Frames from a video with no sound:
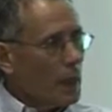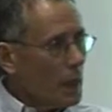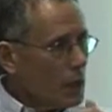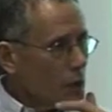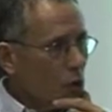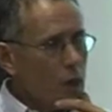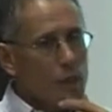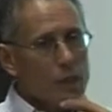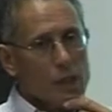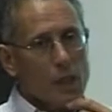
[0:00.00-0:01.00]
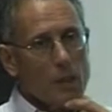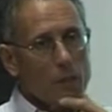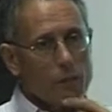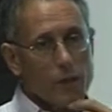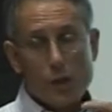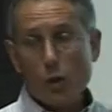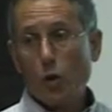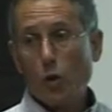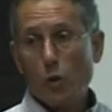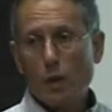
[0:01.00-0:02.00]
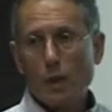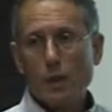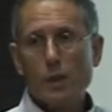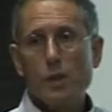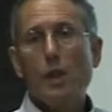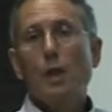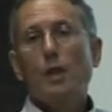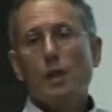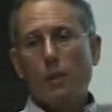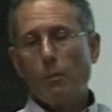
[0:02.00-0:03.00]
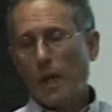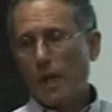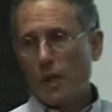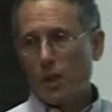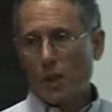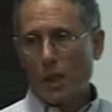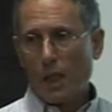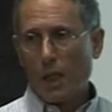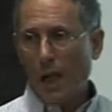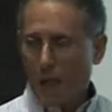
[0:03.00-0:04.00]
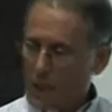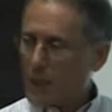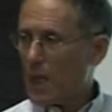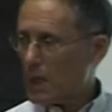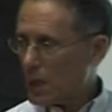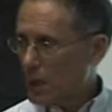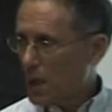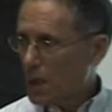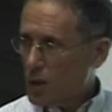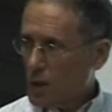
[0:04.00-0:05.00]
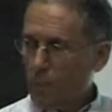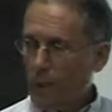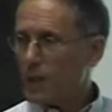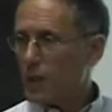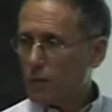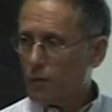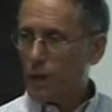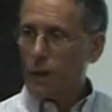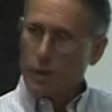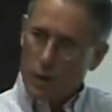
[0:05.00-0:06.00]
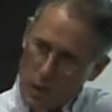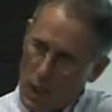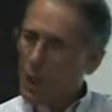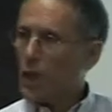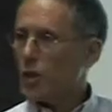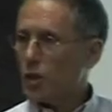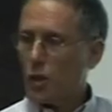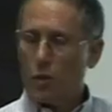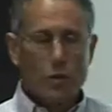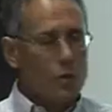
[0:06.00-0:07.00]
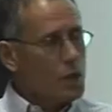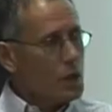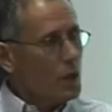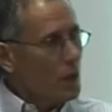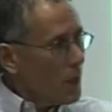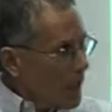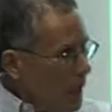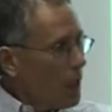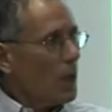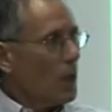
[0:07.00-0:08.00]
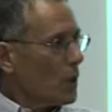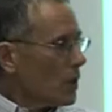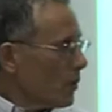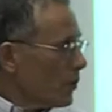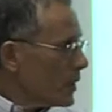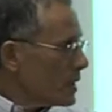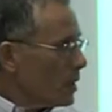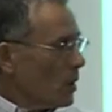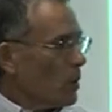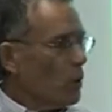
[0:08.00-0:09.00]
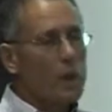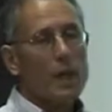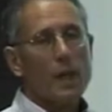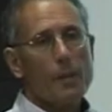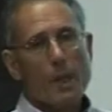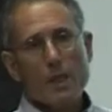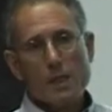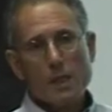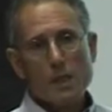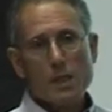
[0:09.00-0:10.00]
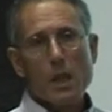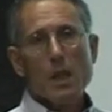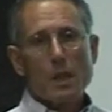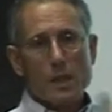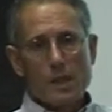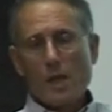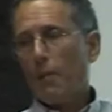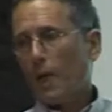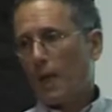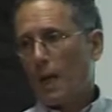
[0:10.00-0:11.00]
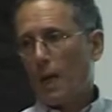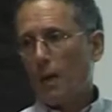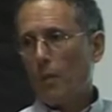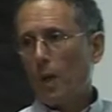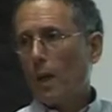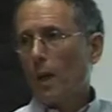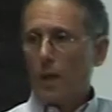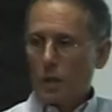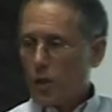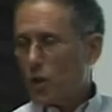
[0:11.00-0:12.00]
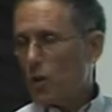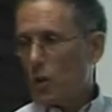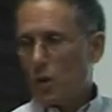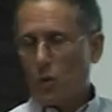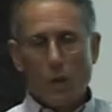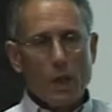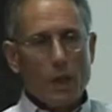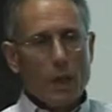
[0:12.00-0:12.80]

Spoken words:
a training scheme for social workers. She'd managed to get access to Pentonville to take her students into prison on a weekly basis. The summer came, the students all